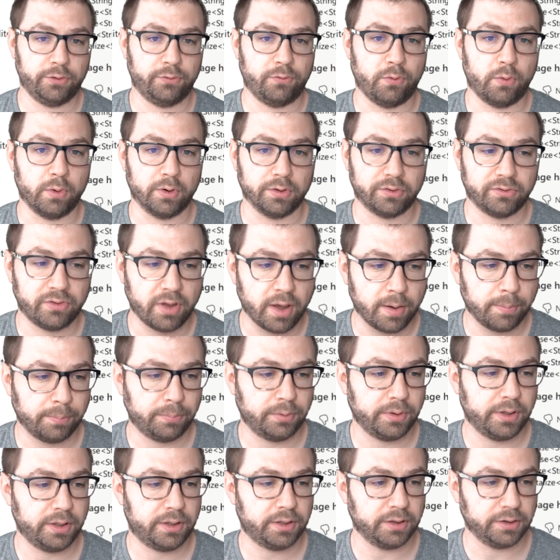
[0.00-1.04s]
for
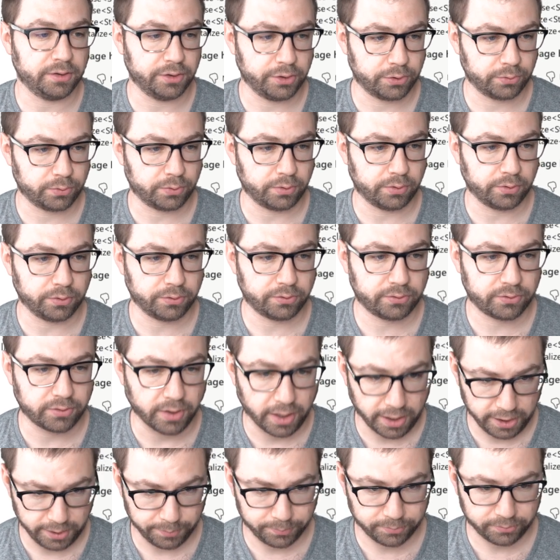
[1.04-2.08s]
template literal
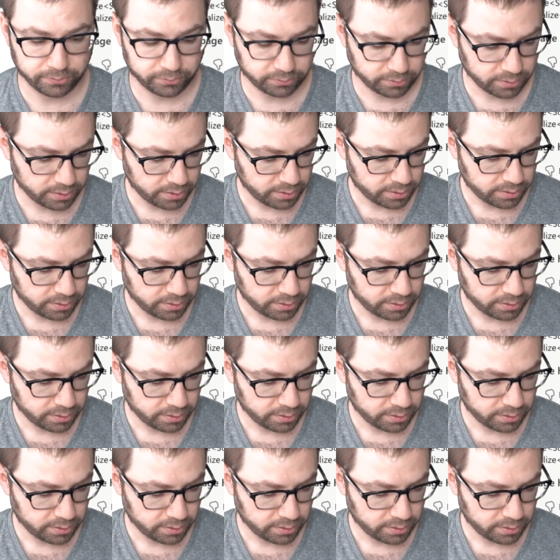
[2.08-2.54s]
types.